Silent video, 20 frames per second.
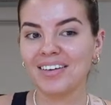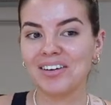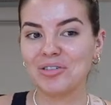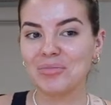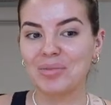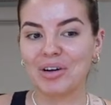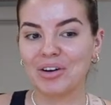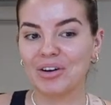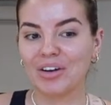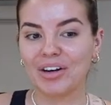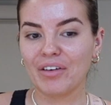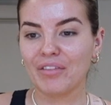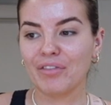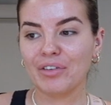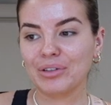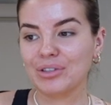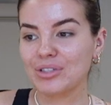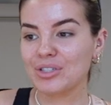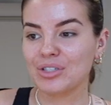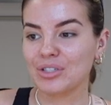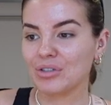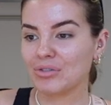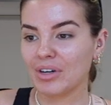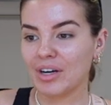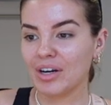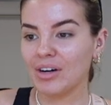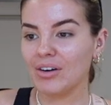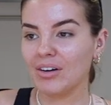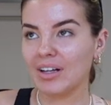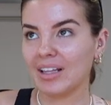Oh my god, it feels
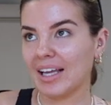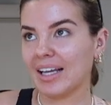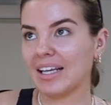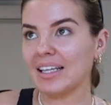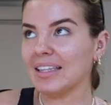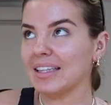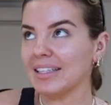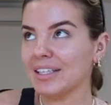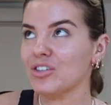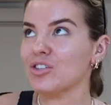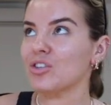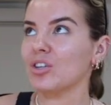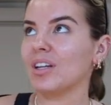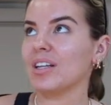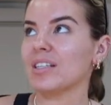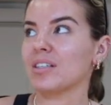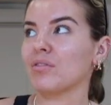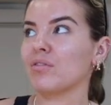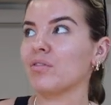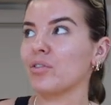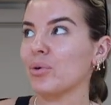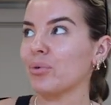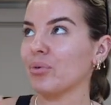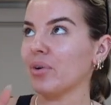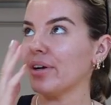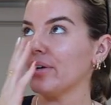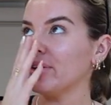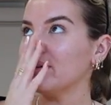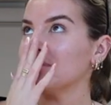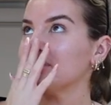surreal. Like it literally doesn't feel
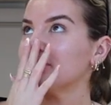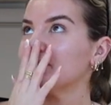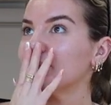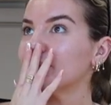real.